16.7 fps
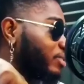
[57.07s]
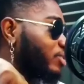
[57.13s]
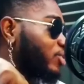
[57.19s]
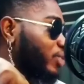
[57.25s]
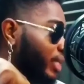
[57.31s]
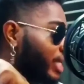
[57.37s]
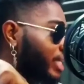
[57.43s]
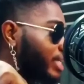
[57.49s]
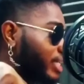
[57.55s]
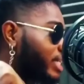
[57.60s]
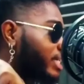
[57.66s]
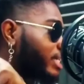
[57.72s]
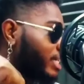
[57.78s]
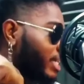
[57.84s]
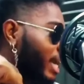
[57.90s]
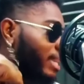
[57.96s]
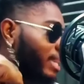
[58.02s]
Tricky
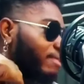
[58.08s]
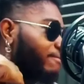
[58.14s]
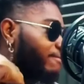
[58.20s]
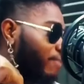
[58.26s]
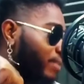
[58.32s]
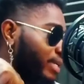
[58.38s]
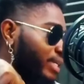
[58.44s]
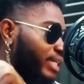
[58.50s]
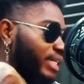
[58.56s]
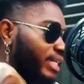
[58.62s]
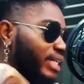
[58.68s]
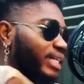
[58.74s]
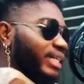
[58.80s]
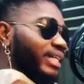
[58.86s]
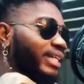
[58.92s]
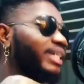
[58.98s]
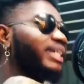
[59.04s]
T, that's
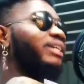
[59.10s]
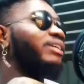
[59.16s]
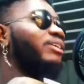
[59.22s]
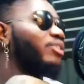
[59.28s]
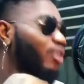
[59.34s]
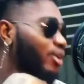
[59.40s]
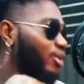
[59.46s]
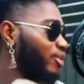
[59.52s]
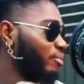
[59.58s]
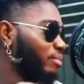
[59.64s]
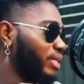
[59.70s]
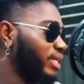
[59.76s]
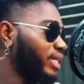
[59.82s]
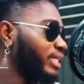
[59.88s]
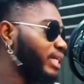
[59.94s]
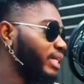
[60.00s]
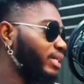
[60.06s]
funny, got
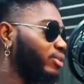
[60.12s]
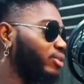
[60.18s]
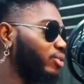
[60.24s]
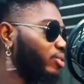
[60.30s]
nominated, you